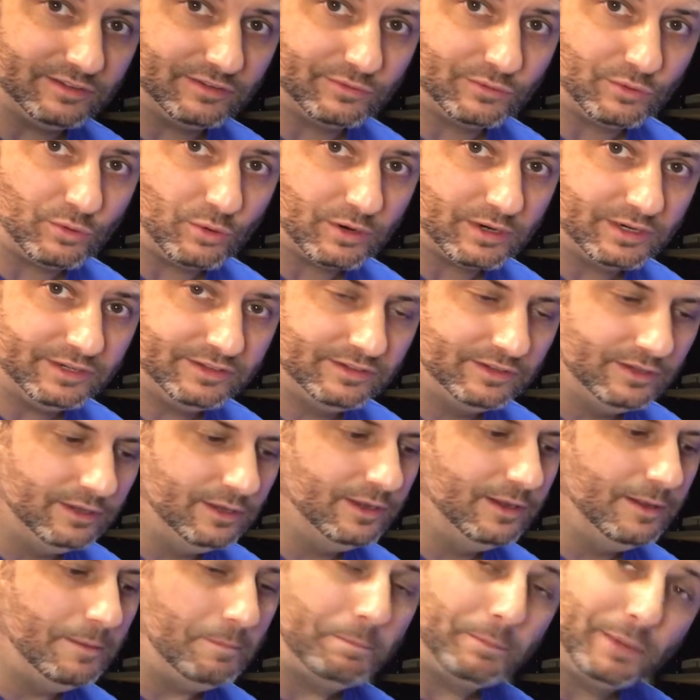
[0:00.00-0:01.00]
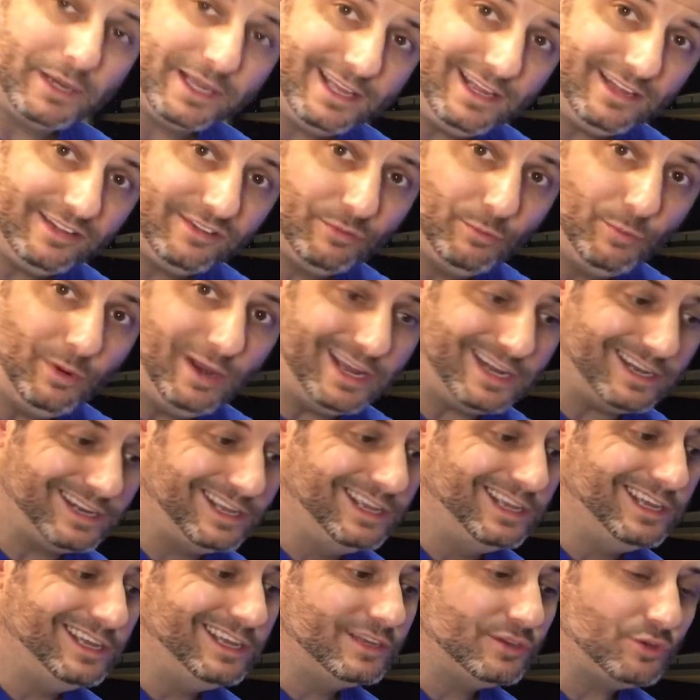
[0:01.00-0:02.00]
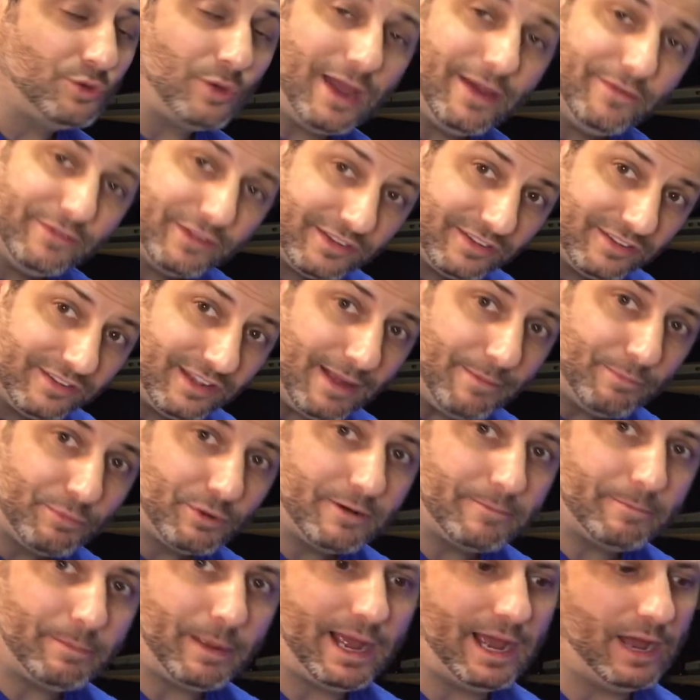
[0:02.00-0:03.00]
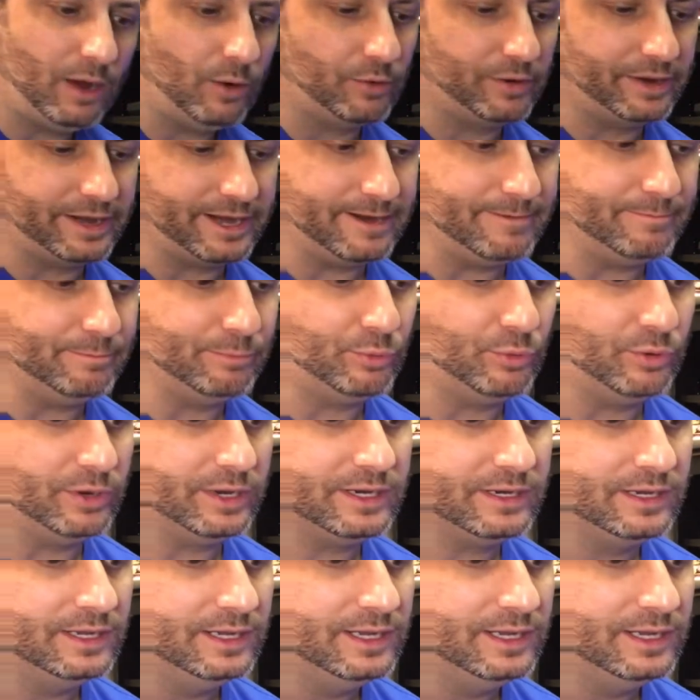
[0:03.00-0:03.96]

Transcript: of course, but guess what? You have a separate power input